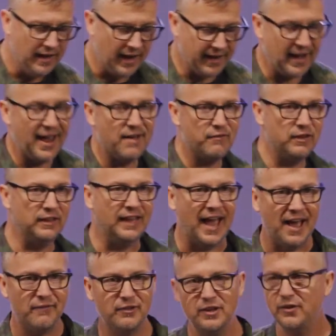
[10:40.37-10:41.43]
and I have a
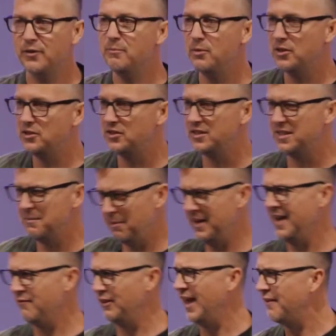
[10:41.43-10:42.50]
lavender bush. Does anybody
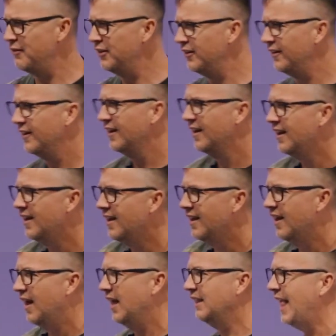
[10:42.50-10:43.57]
have lavender?
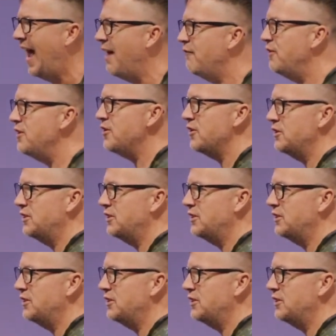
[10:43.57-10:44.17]
Lavender